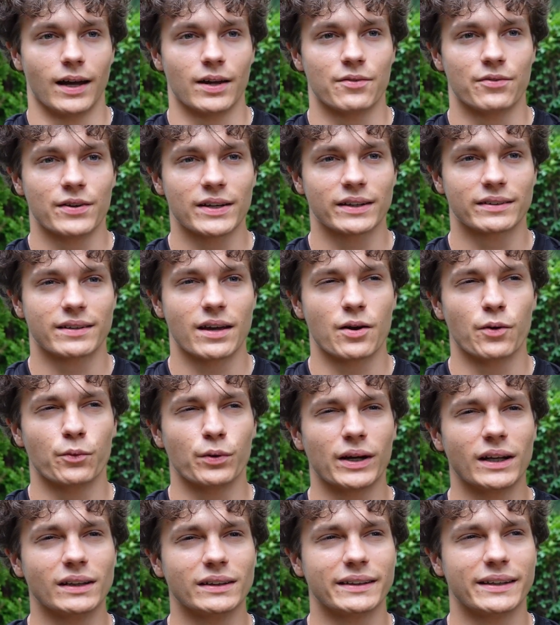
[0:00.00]
I think the
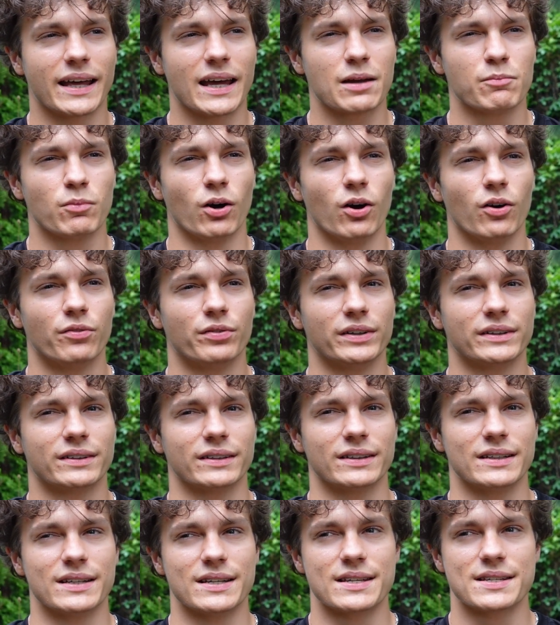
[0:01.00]
real name of it
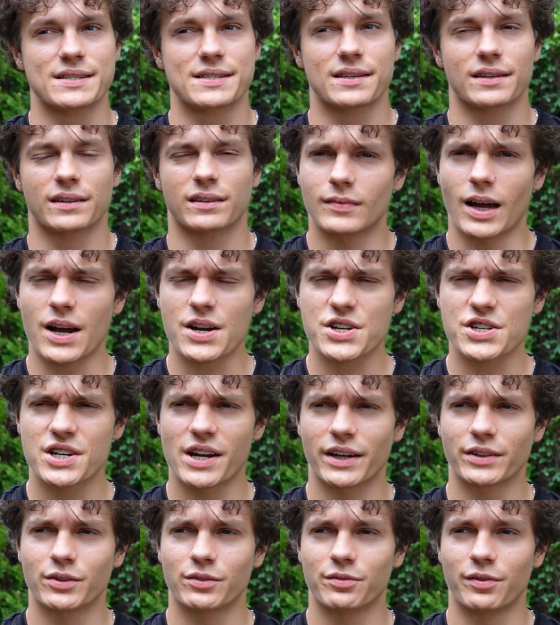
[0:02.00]
is,
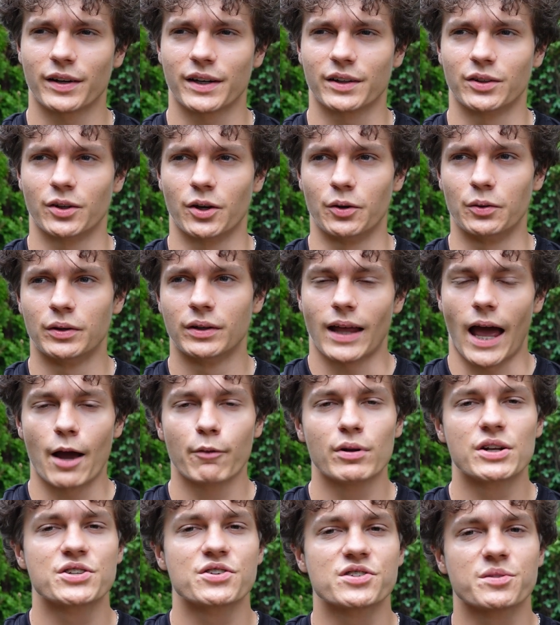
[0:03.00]
actually I don't fucking know. I
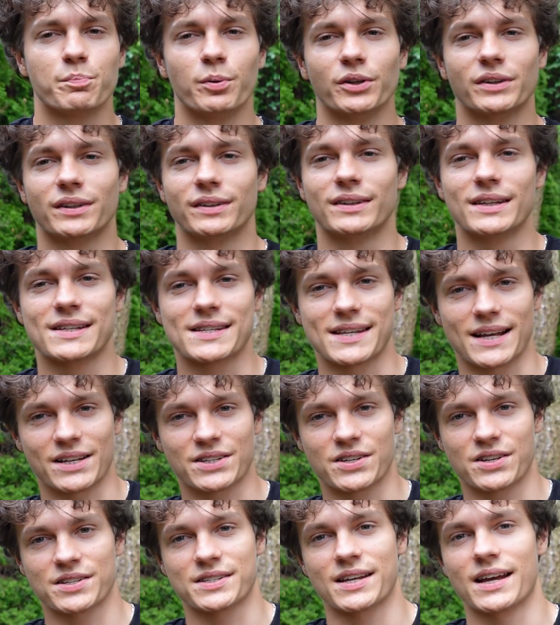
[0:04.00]
will just put this
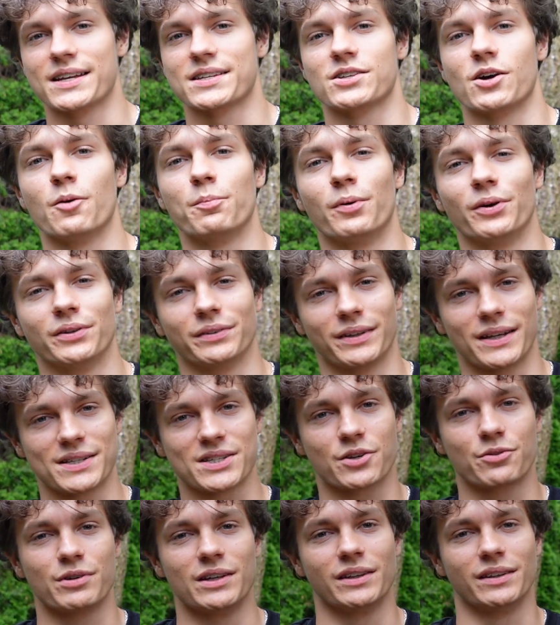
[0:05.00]
exercise up on the
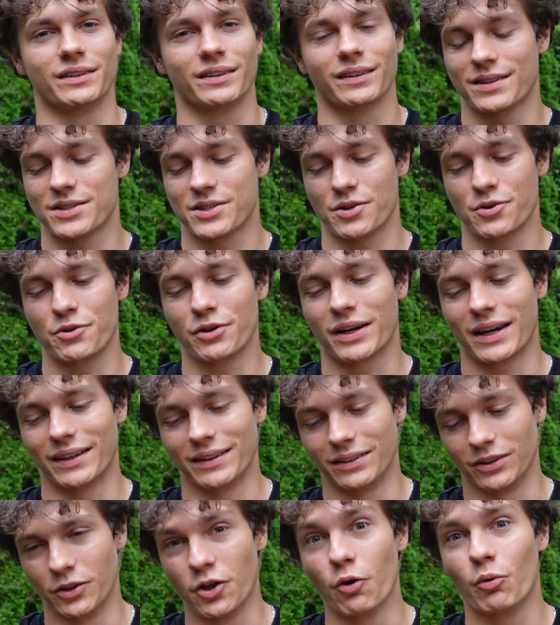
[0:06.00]
screen so you
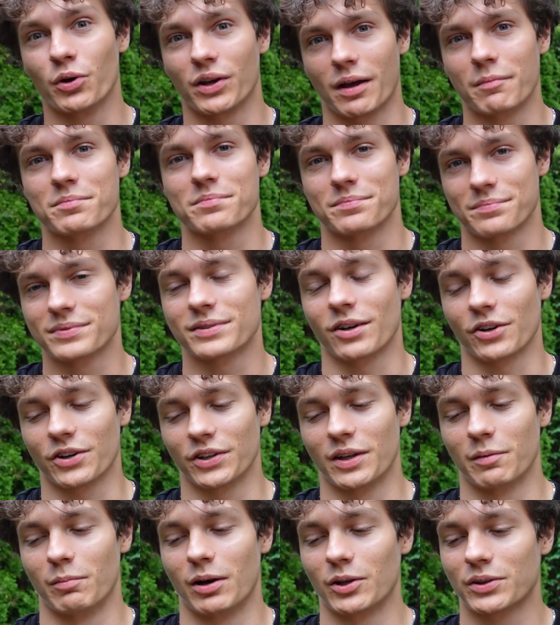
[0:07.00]
can know what I'm
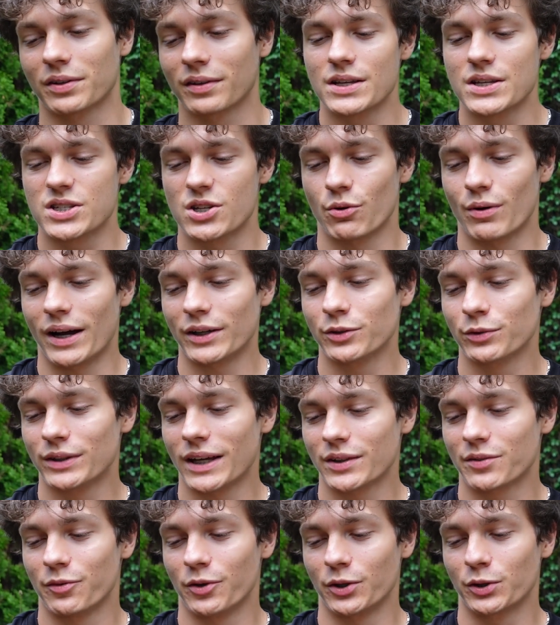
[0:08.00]
talking about. So I do
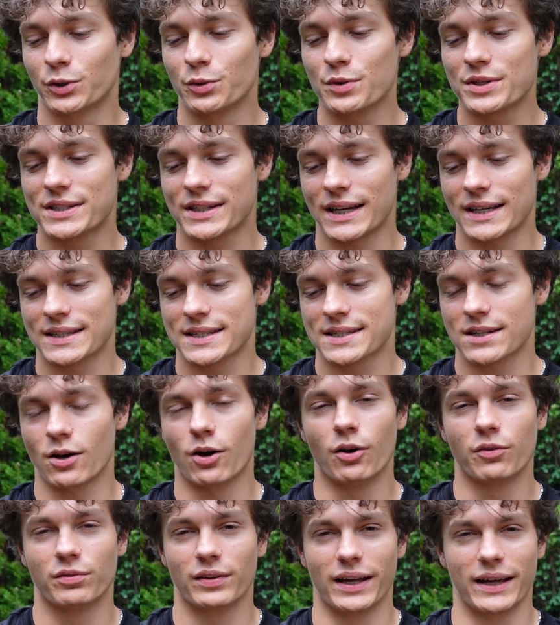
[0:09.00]
that for 2 sets
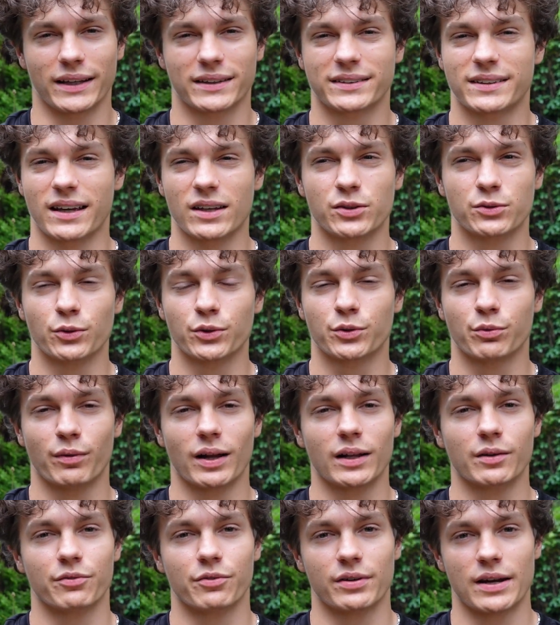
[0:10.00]
of like 10 to
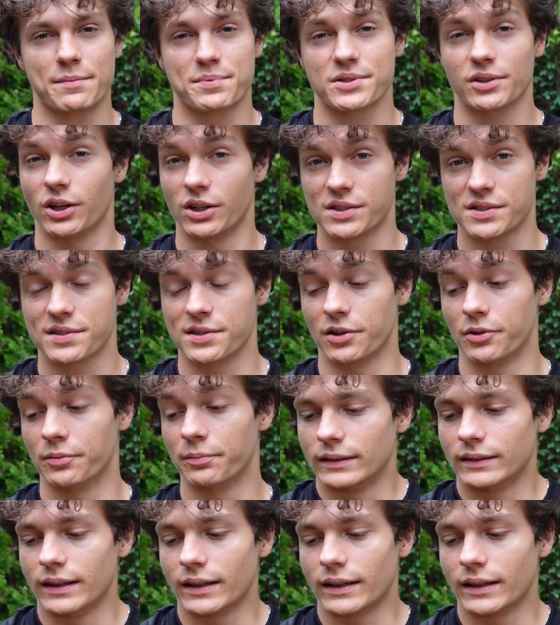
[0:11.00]
12 reps also.